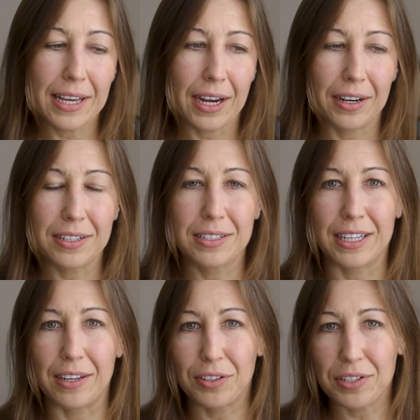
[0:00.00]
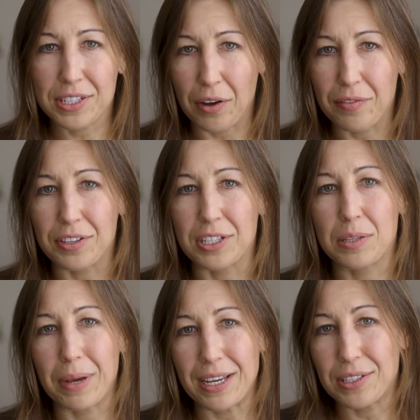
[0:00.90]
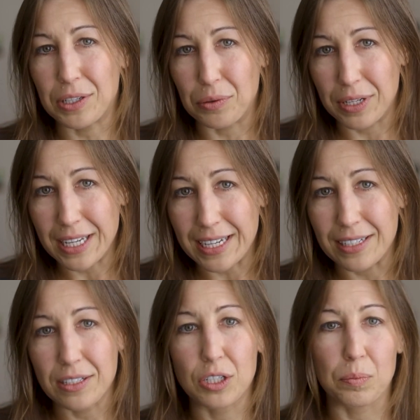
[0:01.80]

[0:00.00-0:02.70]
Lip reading: care to give yourself the space you need to